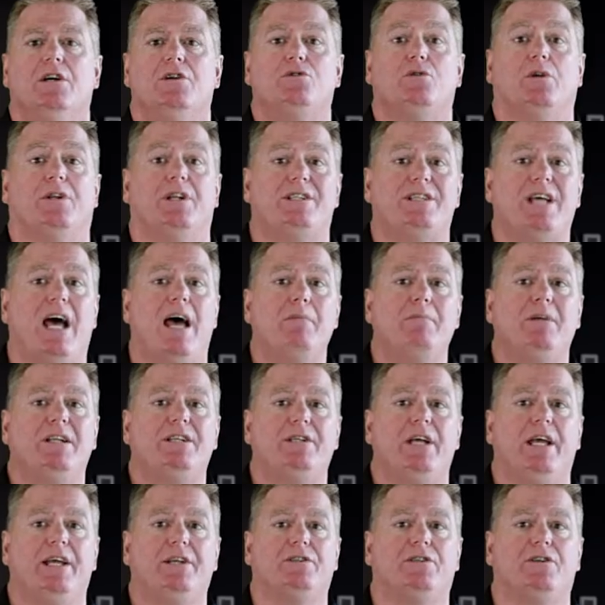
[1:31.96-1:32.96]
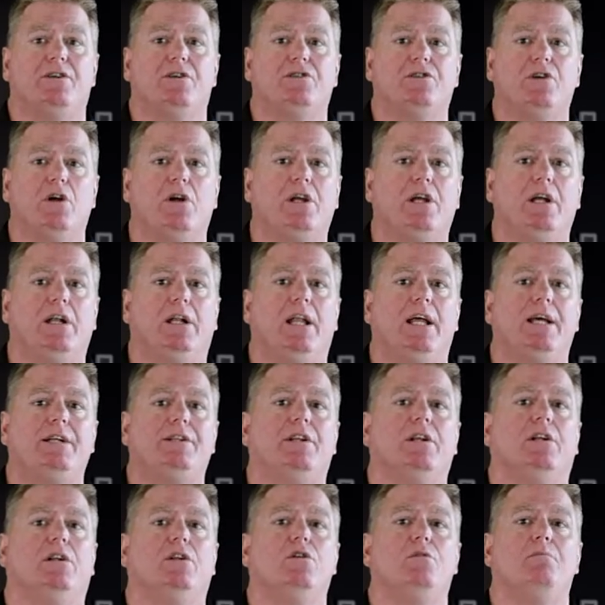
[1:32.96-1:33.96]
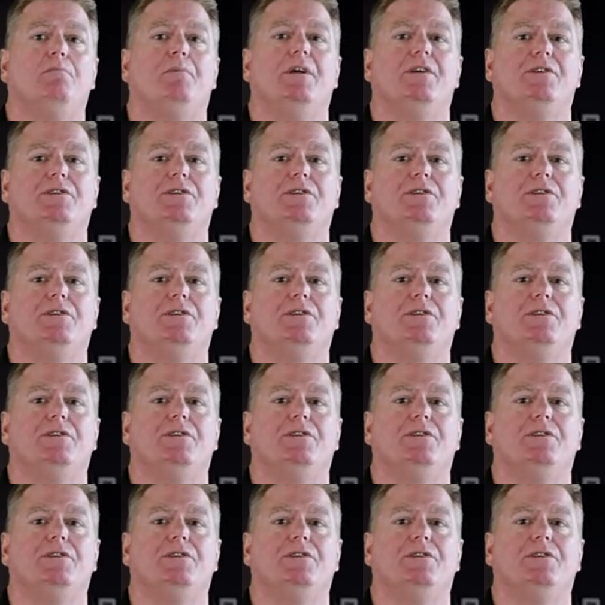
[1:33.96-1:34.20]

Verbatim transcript: so the time it takes to circulate the loop